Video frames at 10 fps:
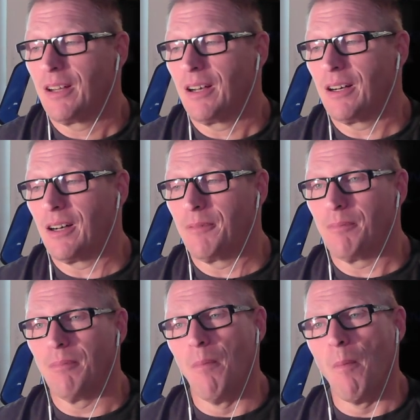
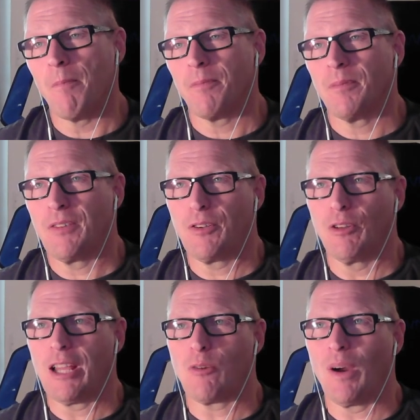Uh, if you
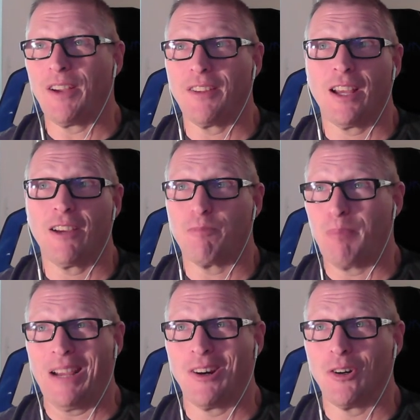like wildlife,
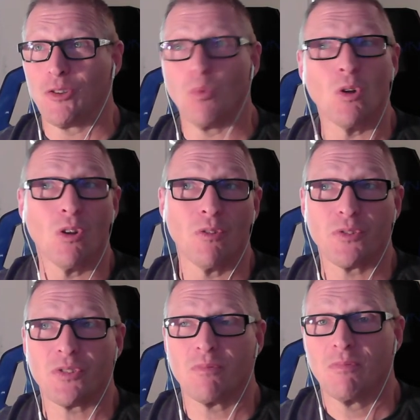bears,
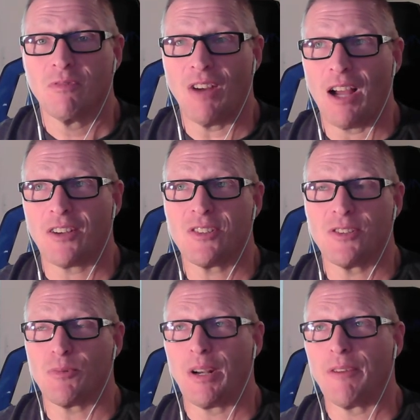wolves,
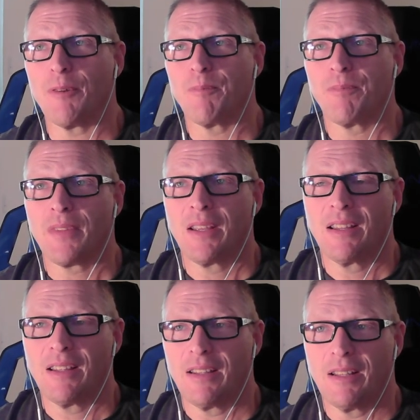foxes, whatever,
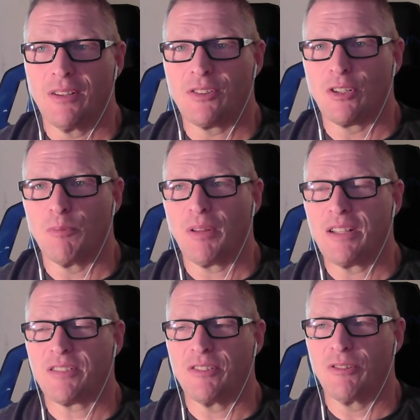its a good
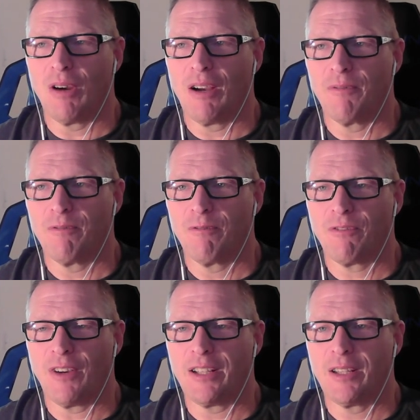place to uh,
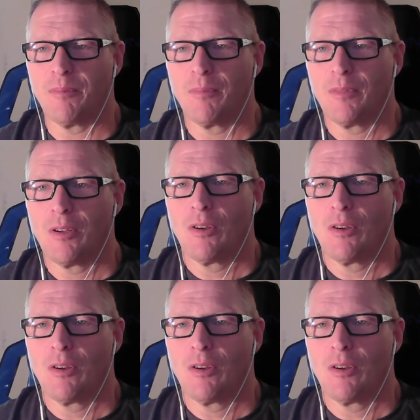find them.